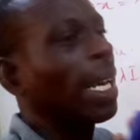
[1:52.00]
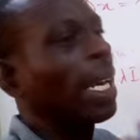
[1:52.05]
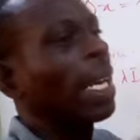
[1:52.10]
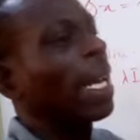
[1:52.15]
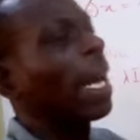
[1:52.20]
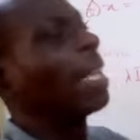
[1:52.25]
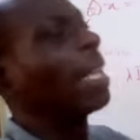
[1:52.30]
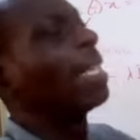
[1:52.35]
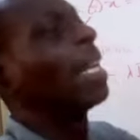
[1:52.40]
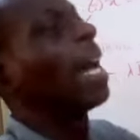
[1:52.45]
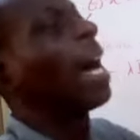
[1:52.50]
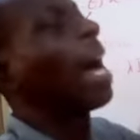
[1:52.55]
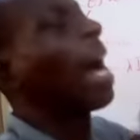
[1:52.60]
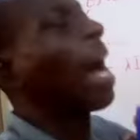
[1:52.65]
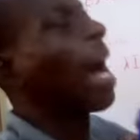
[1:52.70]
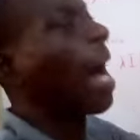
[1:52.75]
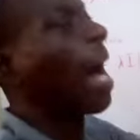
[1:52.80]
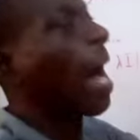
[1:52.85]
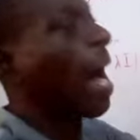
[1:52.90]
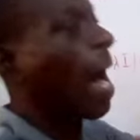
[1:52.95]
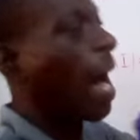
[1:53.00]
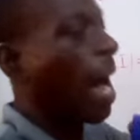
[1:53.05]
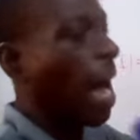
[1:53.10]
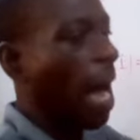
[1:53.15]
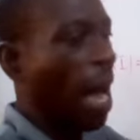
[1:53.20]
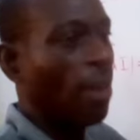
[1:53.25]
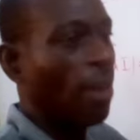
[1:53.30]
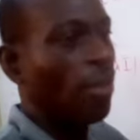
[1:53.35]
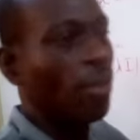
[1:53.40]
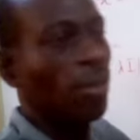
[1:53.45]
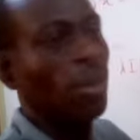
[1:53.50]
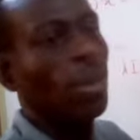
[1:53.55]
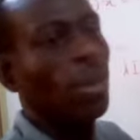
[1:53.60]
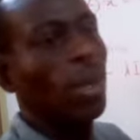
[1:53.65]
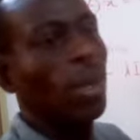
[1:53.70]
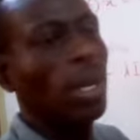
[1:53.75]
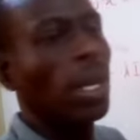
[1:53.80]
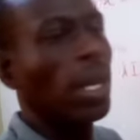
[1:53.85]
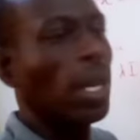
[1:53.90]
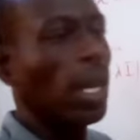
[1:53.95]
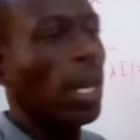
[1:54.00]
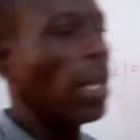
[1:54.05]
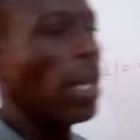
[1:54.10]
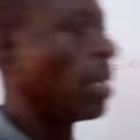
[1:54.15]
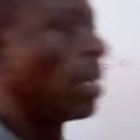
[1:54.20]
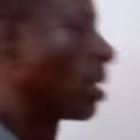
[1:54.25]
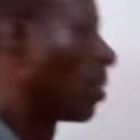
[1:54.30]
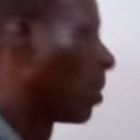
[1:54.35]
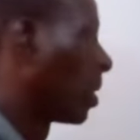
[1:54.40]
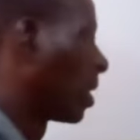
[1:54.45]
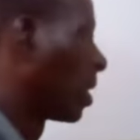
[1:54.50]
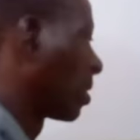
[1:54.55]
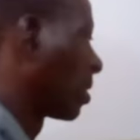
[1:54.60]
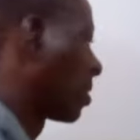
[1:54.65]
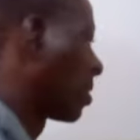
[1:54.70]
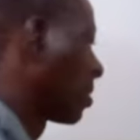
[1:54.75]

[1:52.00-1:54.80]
can have a determinant.